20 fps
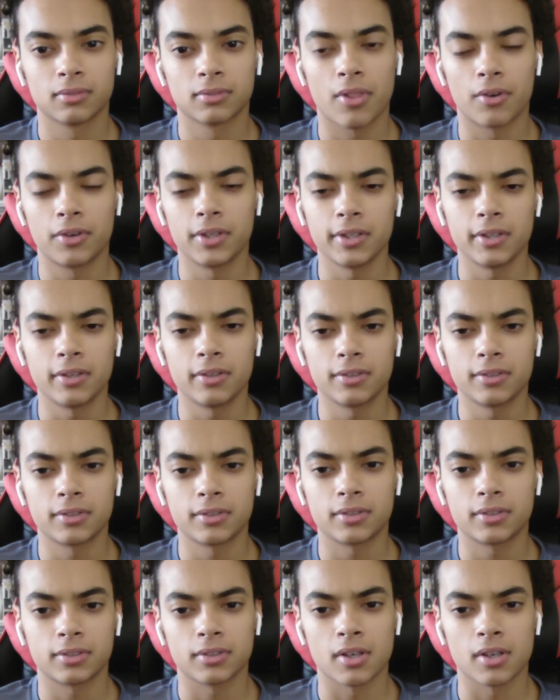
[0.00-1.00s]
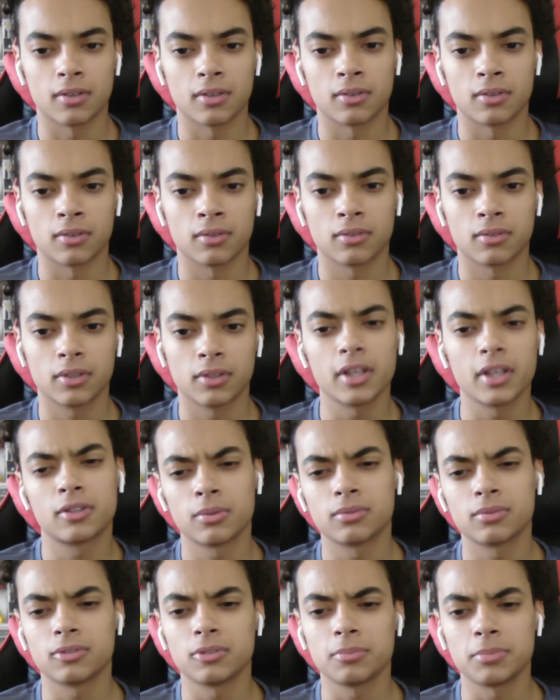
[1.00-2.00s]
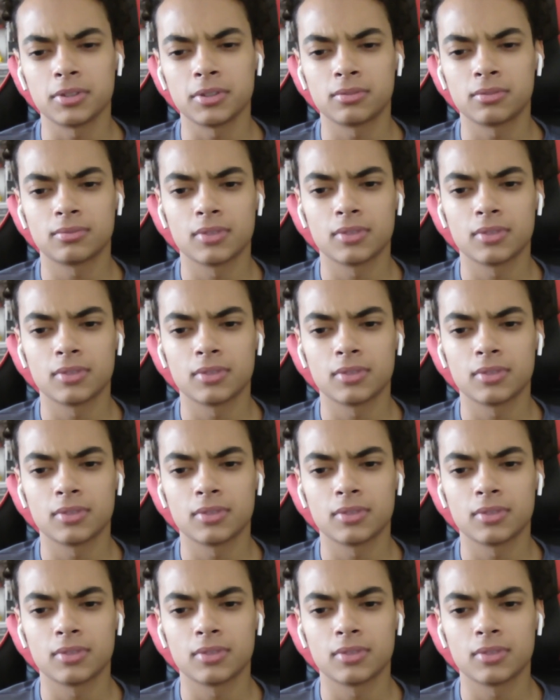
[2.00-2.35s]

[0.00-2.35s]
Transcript: 30 years? I don't know. Yeah, it'd be...